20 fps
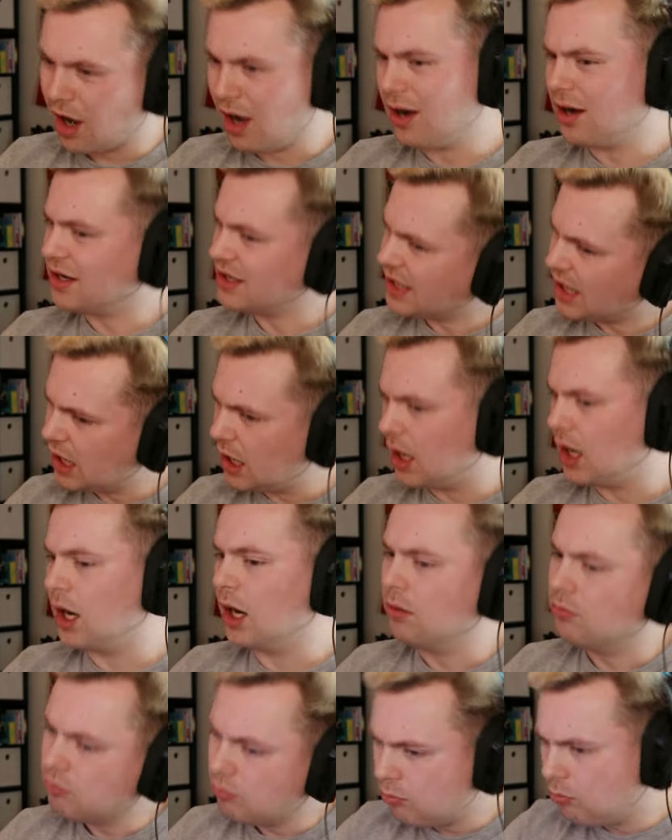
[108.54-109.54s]
Oh,
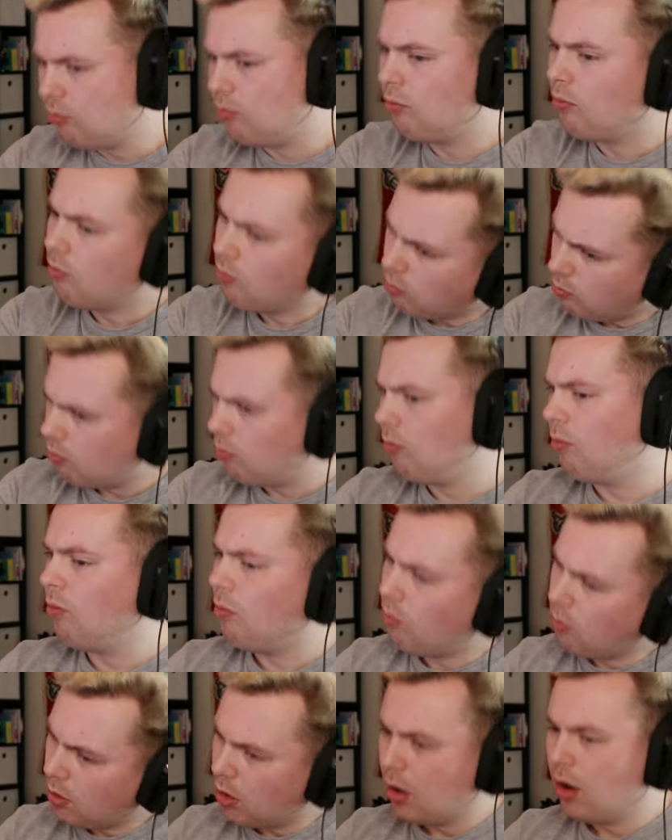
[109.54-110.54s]
yeah.
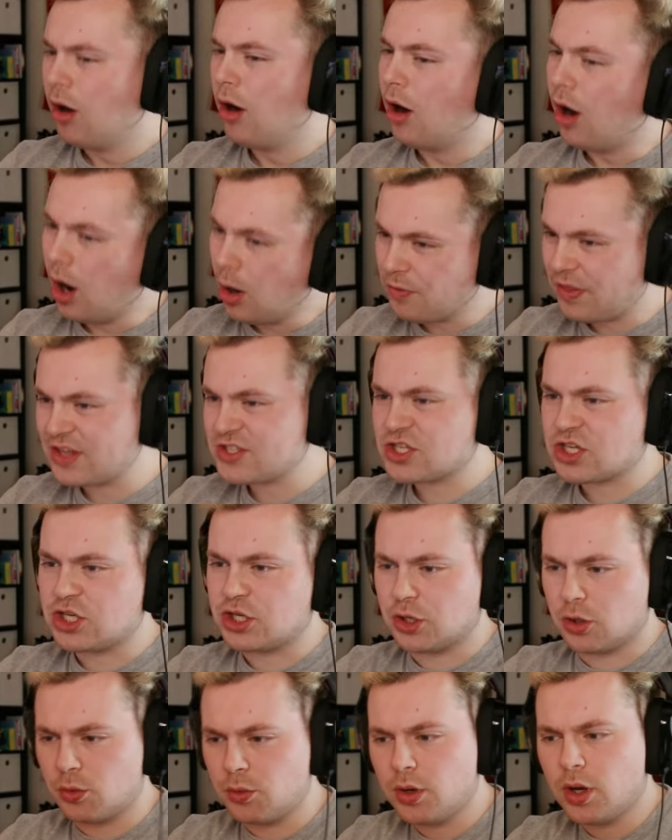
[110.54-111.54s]
Oh, that's
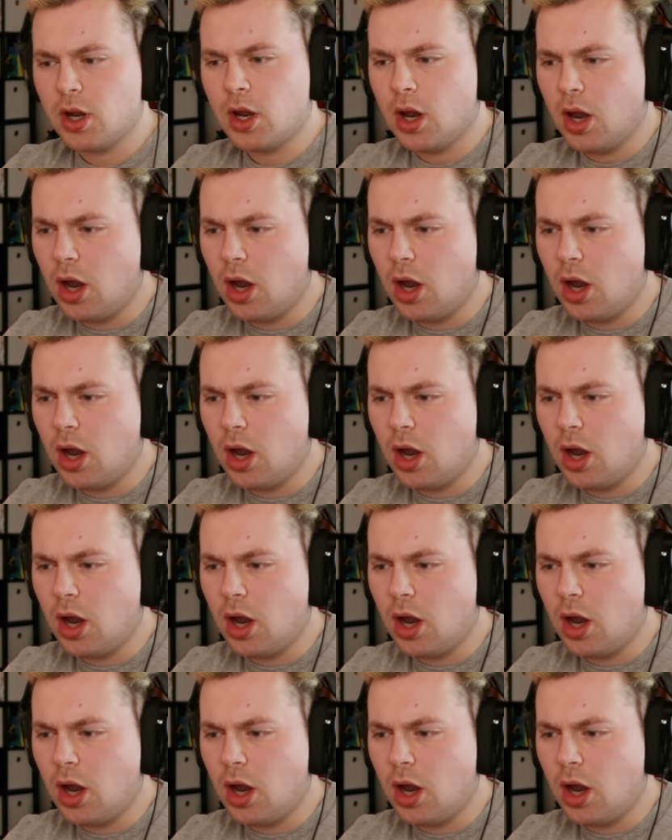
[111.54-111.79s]
cute.